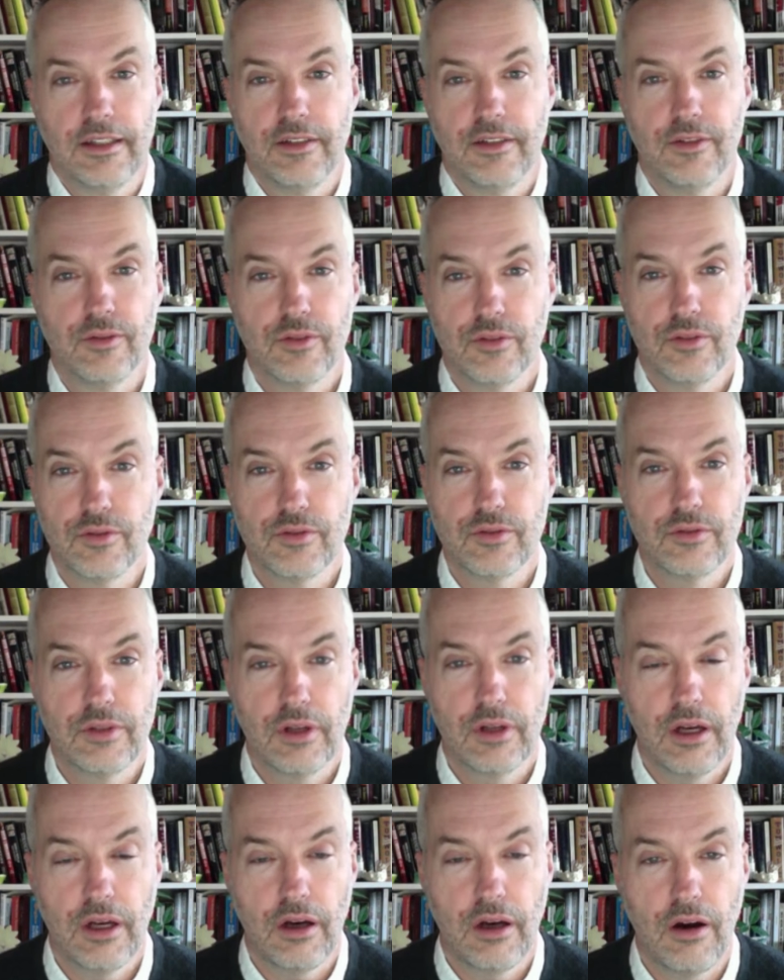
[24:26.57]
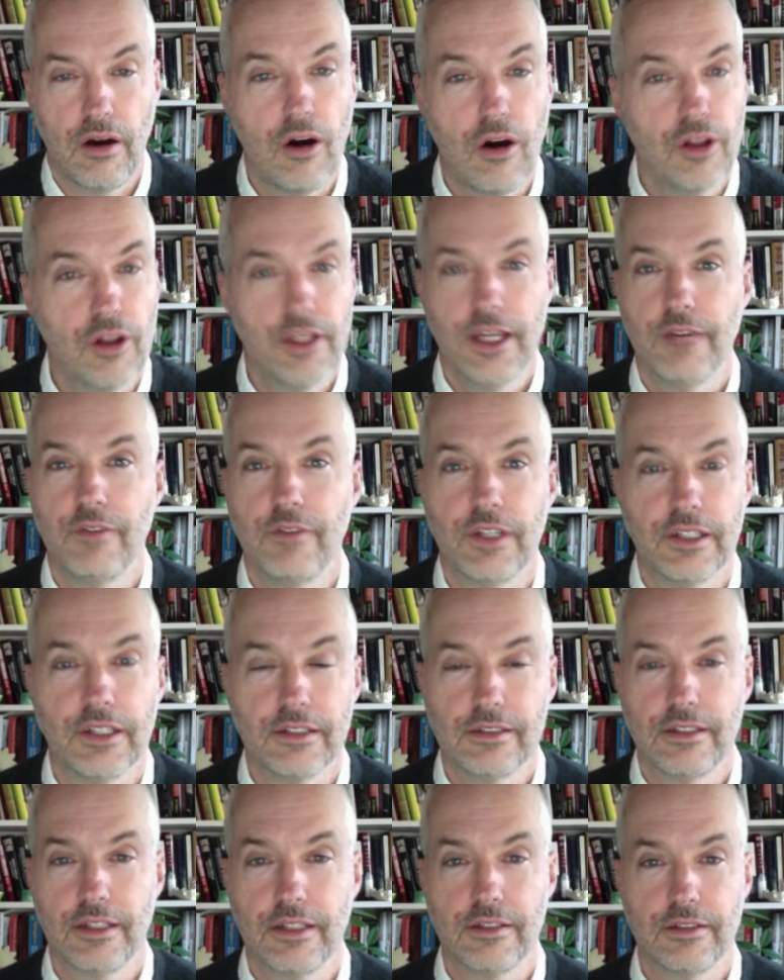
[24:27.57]
There, there's all the
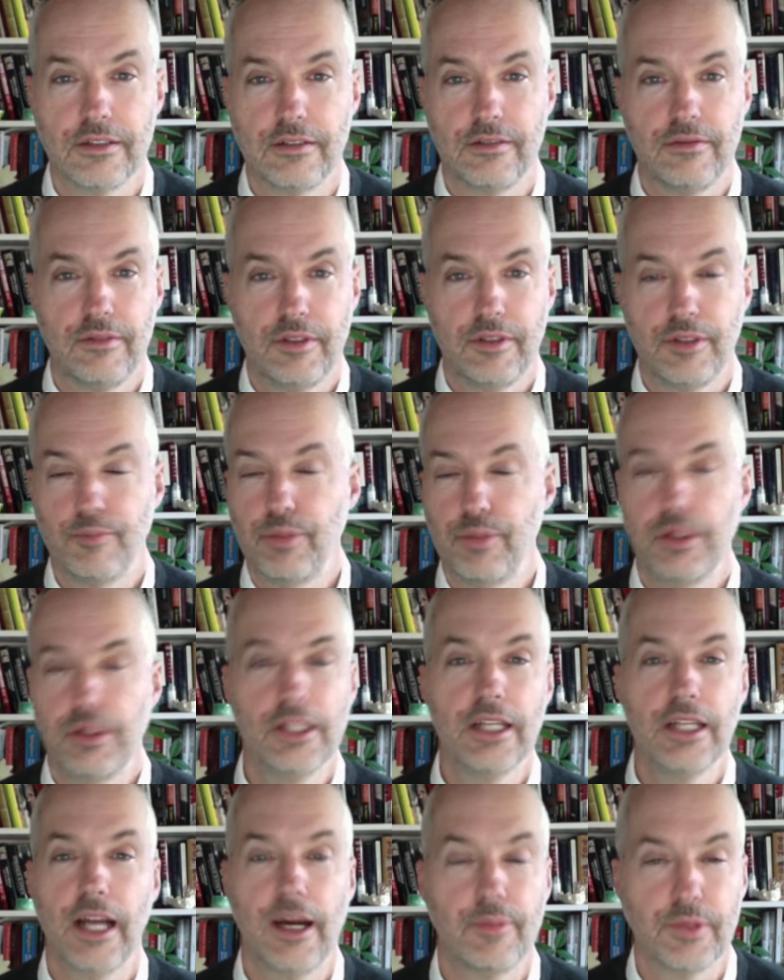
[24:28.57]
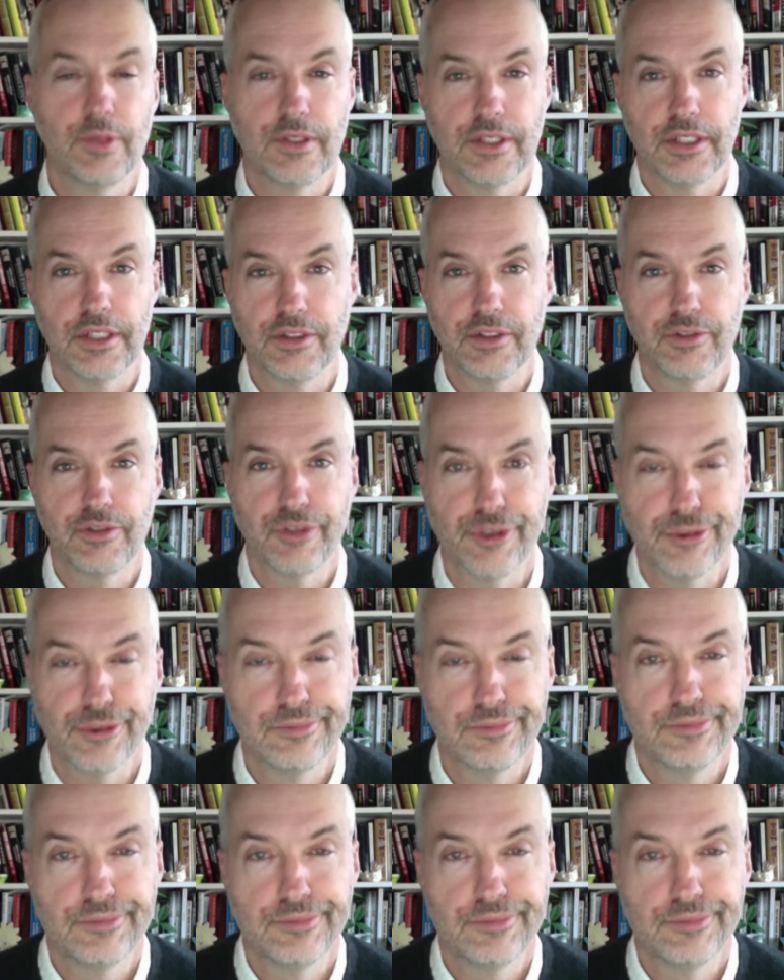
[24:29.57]
evidence says complete opposite is true.